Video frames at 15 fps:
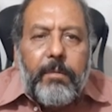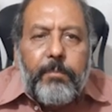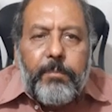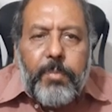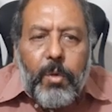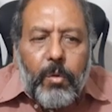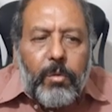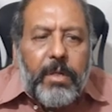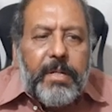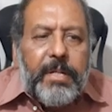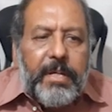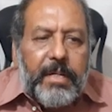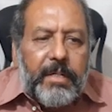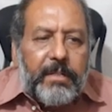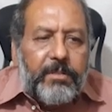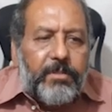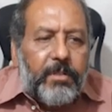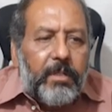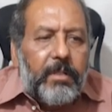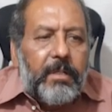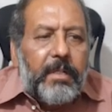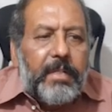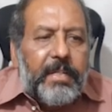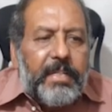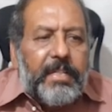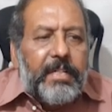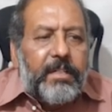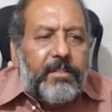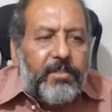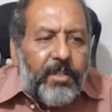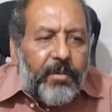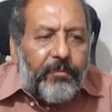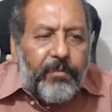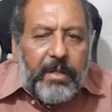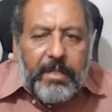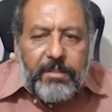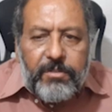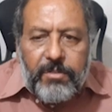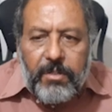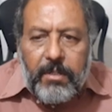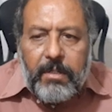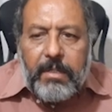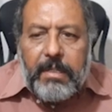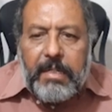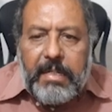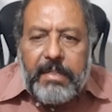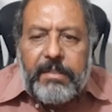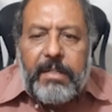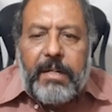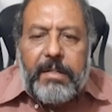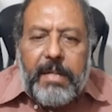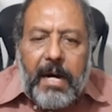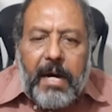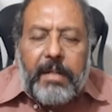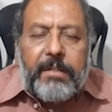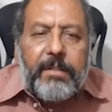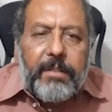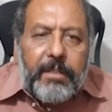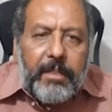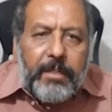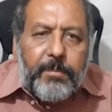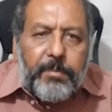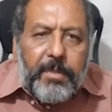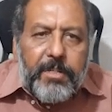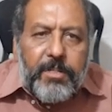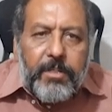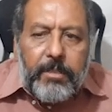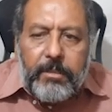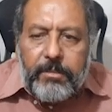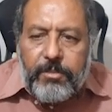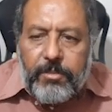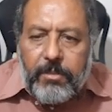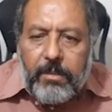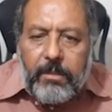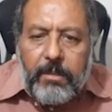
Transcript: broken hairs near surface in the dark-haired patients,